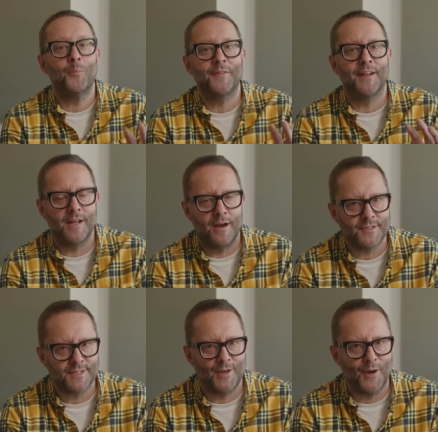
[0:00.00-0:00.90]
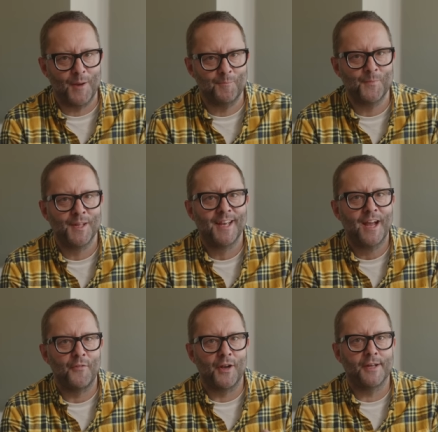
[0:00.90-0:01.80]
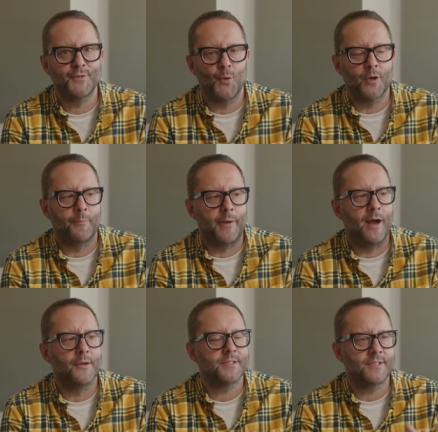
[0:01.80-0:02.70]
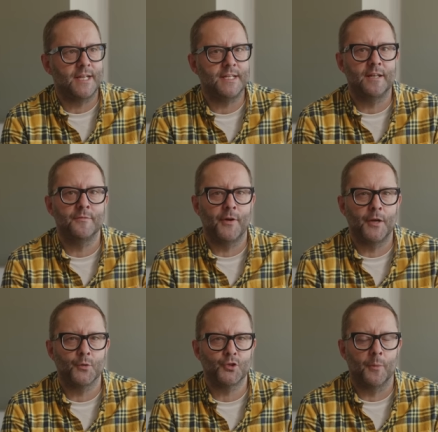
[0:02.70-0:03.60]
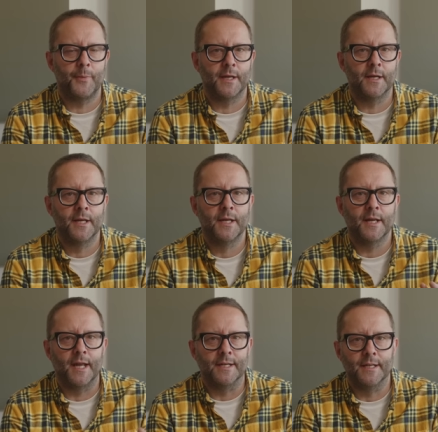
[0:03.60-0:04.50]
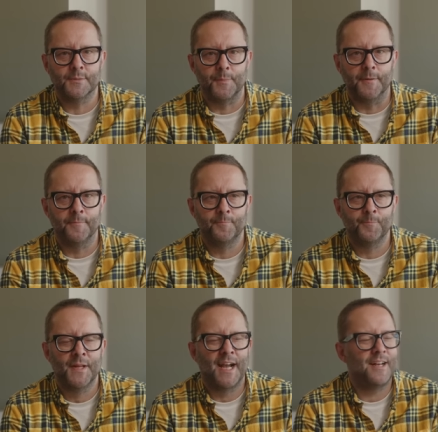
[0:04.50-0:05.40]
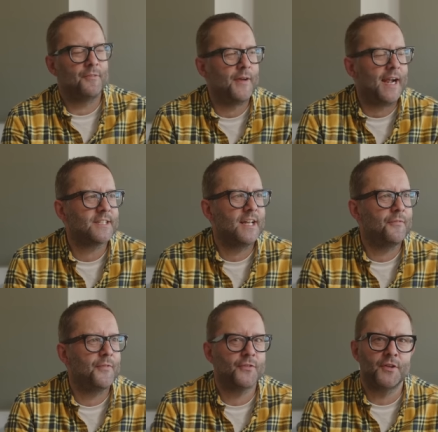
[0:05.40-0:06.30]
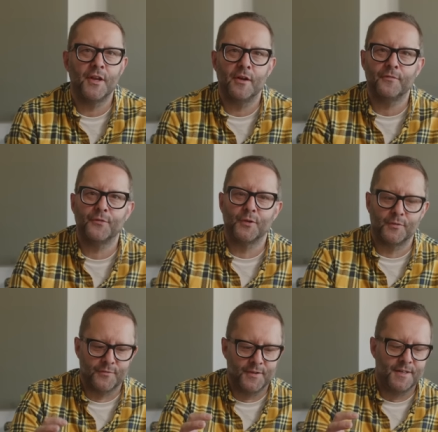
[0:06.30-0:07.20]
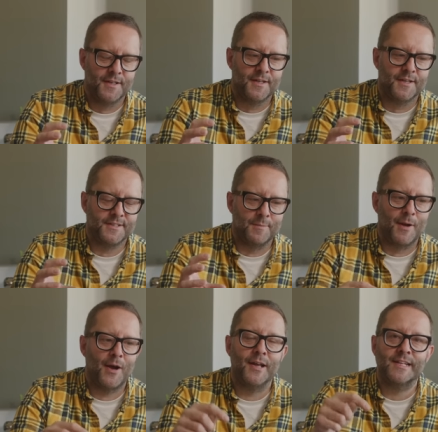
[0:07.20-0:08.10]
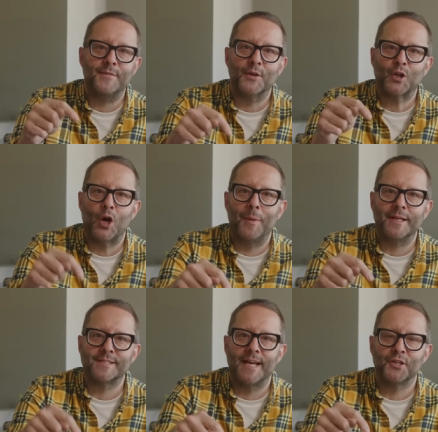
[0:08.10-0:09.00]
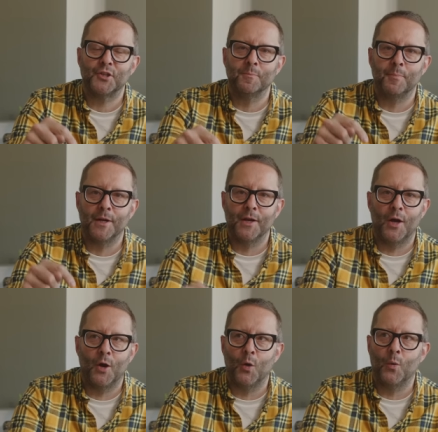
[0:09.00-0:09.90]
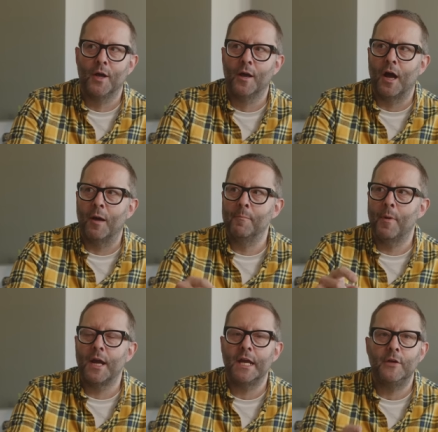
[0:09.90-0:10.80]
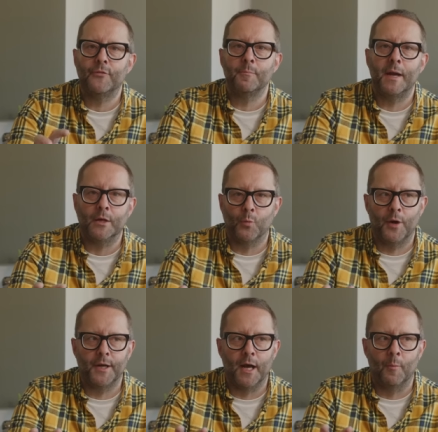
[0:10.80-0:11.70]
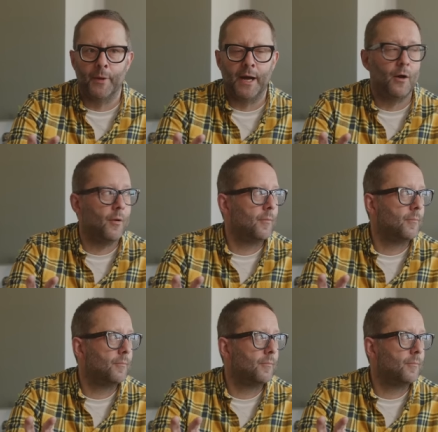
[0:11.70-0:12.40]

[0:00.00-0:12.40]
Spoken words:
be the last time that I talk about CD and vinyl shopping in Lisbon. And in fact, if there's enough sort of demand in the comment section below, I might even make one about